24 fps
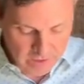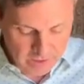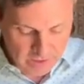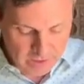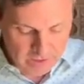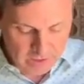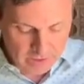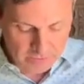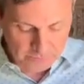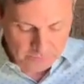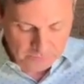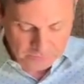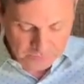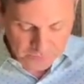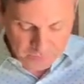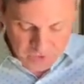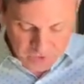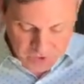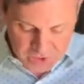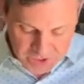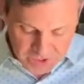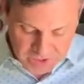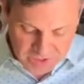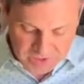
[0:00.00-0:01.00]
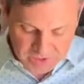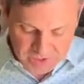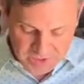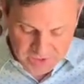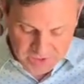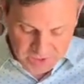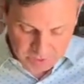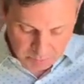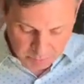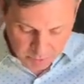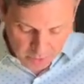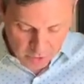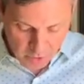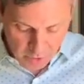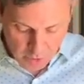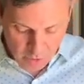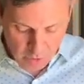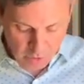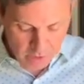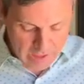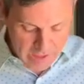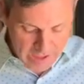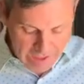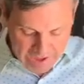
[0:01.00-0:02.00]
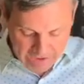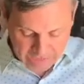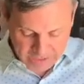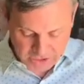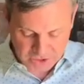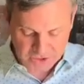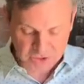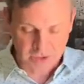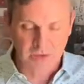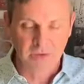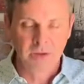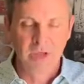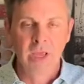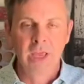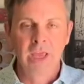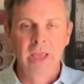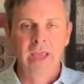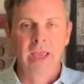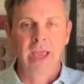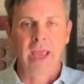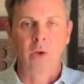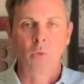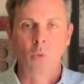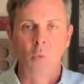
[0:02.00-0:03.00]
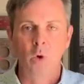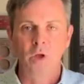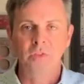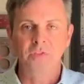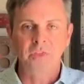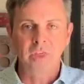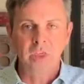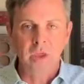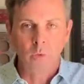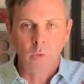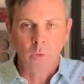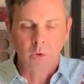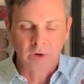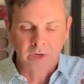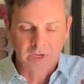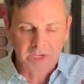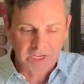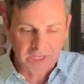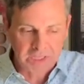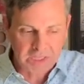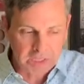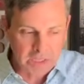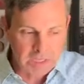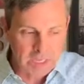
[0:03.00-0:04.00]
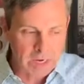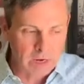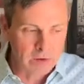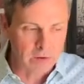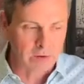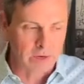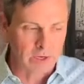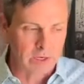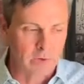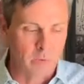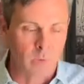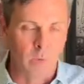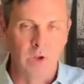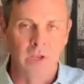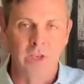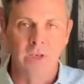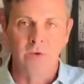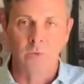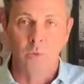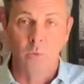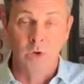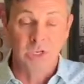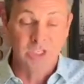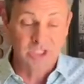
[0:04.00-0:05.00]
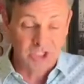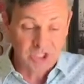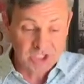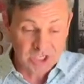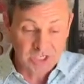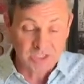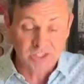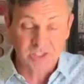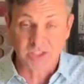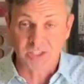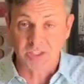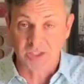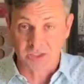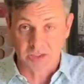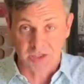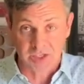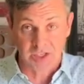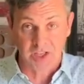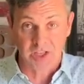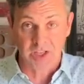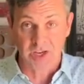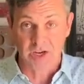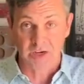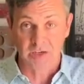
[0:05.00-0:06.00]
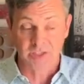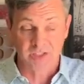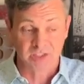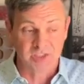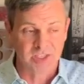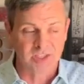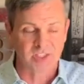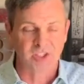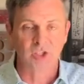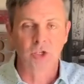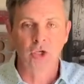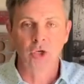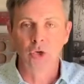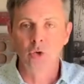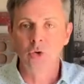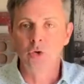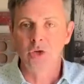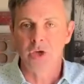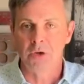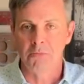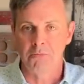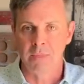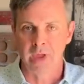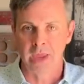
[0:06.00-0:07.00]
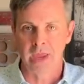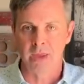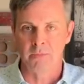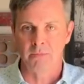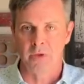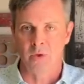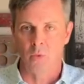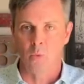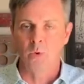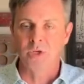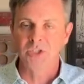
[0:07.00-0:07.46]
Um, Jesus and Paul, action, and what they were declaring when, when Jesus declares this new commandment.